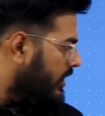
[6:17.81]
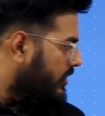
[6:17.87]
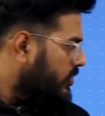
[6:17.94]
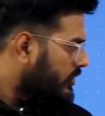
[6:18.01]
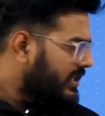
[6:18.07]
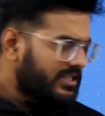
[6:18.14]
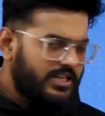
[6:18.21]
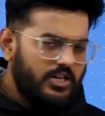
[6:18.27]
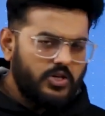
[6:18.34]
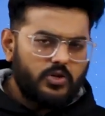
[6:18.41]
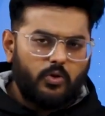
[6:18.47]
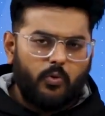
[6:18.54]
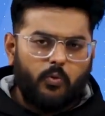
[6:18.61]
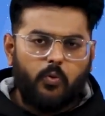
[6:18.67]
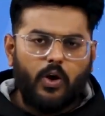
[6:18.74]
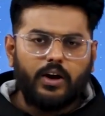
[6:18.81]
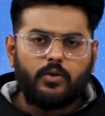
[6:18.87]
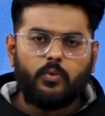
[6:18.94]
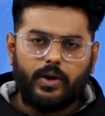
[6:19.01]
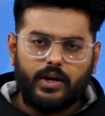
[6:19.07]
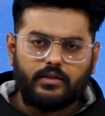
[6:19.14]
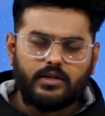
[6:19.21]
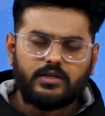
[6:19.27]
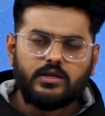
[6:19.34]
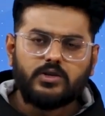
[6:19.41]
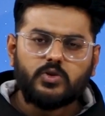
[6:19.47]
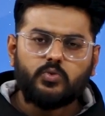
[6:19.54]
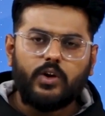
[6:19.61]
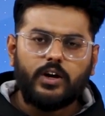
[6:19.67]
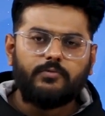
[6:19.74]
So this is one way. This
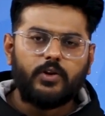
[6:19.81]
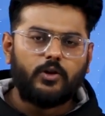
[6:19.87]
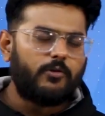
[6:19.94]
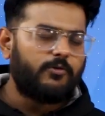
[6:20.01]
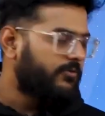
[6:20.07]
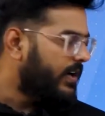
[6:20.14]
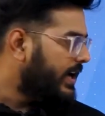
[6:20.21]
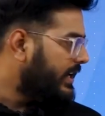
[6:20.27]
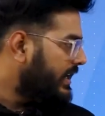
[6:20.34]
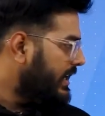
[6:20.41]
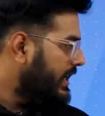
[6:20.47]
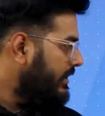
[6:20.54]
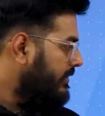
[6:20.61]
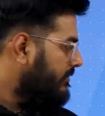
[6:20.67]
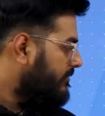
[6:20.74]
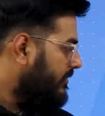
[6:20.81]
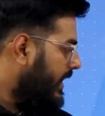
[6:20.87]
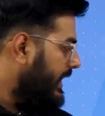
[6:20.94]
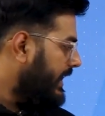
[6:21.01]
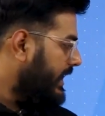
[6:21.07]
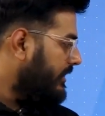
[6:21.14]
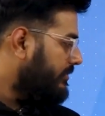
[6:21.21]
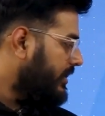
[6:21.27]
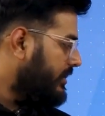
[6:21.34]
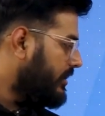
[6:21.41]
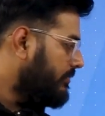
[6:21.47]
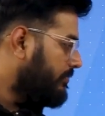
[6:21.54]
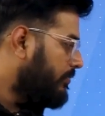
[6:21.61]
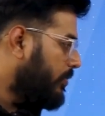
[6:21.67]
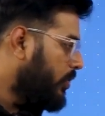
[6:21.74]
is one way of finally finding
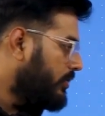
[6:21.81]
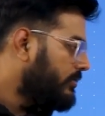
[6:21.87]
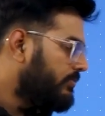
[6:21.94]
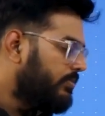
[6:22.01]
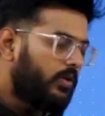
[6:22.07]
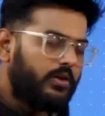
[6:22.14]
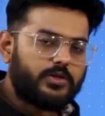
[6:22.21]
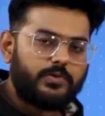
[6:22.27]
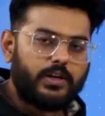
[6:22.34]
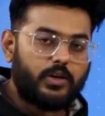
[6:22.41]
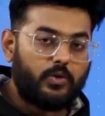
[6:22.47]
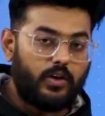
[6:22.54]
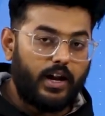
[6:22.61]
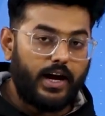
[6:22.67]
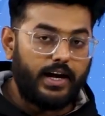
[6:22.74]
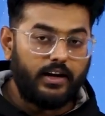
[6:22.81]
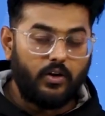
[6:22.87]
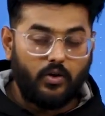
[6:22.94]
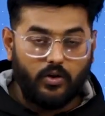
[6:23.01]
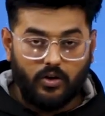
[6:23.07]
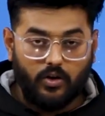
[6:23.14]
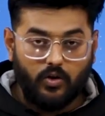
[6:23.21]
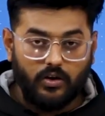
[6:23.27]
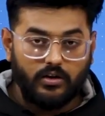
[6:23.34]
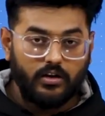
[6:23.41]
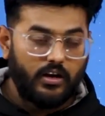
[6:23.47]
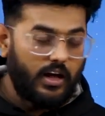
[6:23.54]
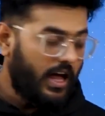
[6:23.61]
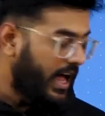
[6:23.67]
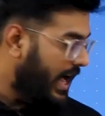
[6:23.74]
whether both the balls will collide or not
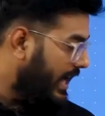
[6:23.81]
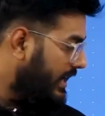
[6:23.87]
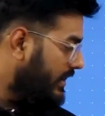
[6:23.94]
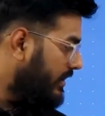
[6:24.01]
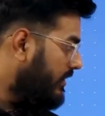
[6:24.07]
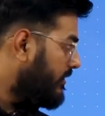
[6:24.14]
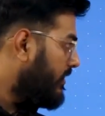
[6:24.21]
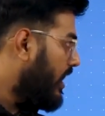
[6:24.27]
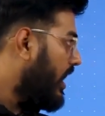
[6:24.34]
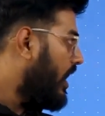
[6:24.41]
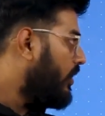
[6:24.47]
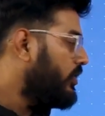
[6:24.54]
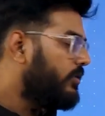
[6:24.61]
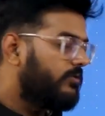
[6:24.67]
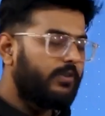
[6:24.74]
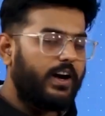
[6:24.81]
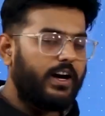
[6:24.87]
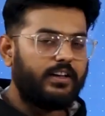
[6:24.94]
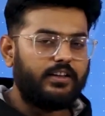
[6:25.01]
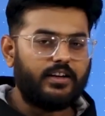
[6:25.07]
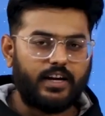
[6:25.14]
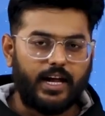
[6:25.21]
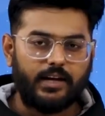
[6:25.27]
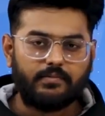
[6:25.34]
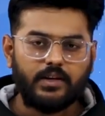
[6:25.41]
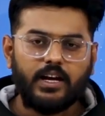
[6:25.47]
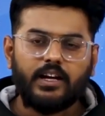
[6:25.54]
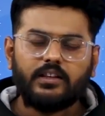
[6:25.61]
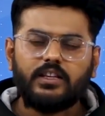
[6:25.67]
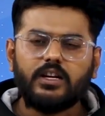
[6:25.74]
and how to find the time.
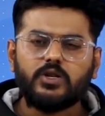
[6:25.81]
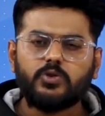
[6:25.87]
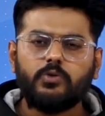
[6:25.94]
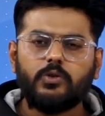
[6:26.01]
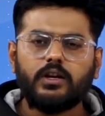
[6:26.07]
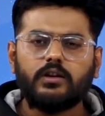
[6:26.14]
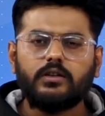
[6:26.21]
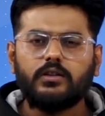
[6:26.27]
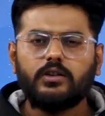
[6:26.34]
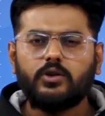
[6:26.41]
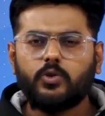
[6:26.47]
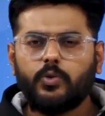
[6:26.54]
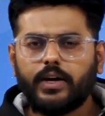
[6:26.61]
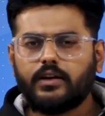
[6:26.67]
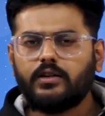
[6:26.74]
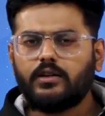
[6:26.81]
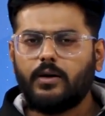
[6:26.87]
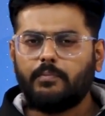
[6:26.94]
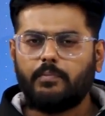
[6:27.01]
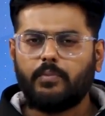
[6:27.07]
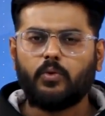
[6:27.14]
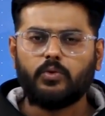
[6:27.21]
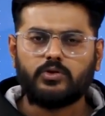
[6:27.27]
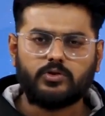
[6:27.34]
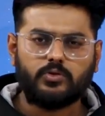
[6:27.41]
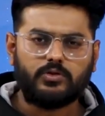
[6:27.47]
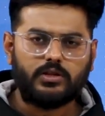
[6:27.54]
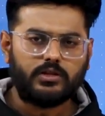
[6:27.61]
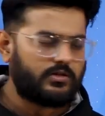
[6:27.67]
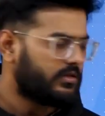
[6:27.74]
There's a quicker approach to
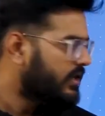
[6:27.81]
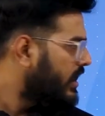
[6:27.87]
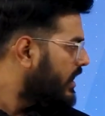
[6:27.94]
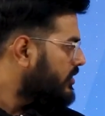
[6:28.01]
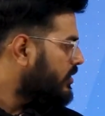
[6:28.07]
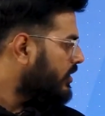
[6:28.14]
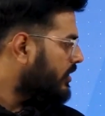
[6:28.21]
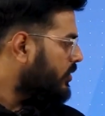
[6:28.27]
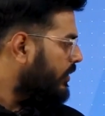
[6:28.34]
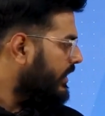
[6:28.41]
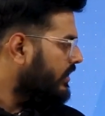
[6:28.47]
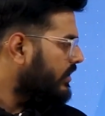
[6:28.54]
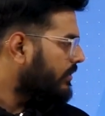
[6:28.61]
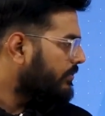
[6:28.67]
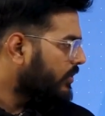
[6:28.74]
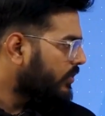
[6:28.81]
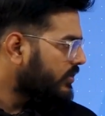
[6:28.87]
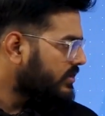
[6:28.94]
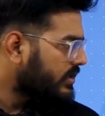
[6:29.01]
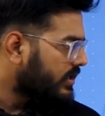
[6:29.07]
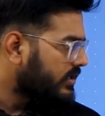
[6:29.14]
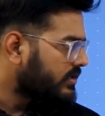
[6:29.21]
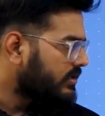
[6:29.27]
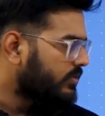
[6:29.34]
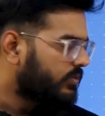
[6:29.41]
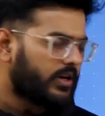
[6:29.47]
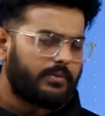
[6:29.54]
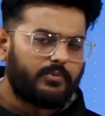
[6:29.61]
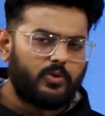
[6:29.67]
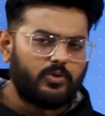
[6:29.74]
this. So the quicker approach is,
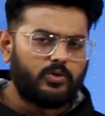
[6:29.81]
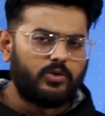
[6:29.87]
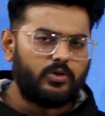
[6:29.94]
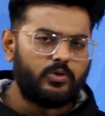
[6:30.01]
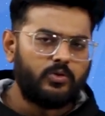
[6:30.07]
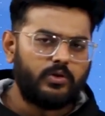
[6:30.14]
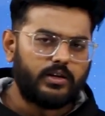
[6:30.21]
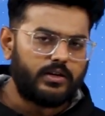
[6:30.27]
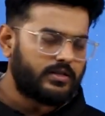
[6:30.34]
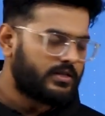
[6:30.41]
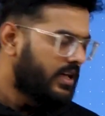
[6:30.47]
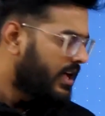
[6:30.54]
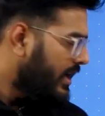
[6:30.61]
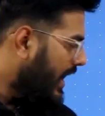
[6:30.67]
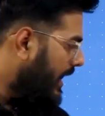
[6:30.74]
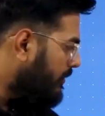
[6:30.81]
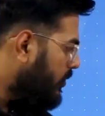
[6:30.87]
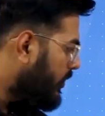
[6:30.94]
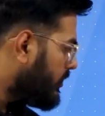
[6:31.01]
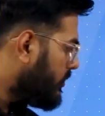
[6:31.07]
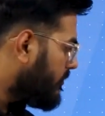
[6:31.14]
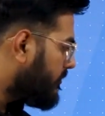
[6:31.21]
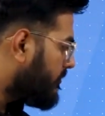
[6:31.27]
what I'm going to do is, I'm going to